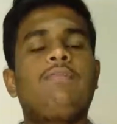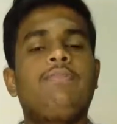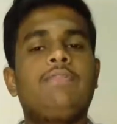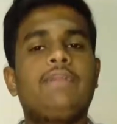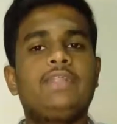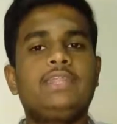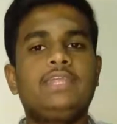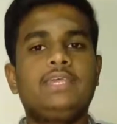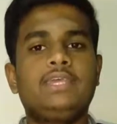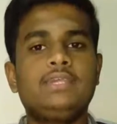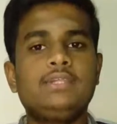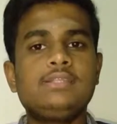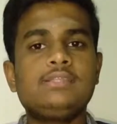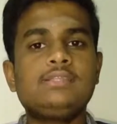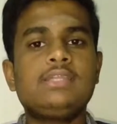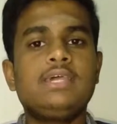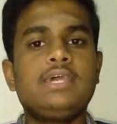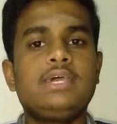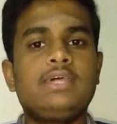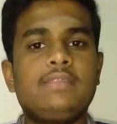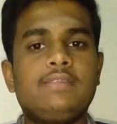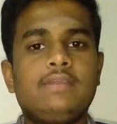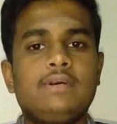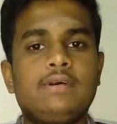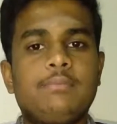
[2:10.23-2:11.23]
That is,
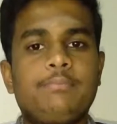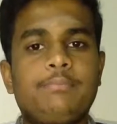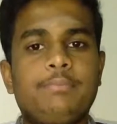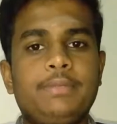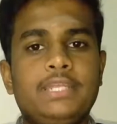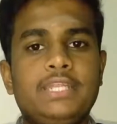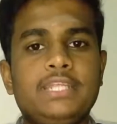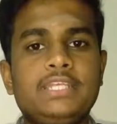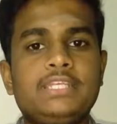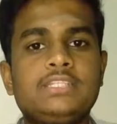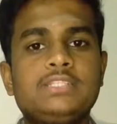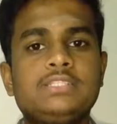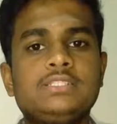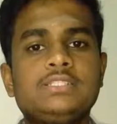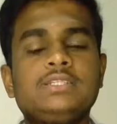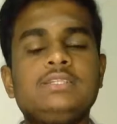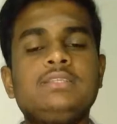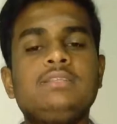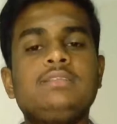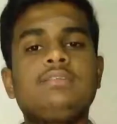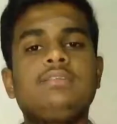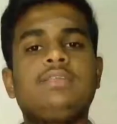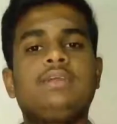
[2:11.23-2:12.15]
the petitioners,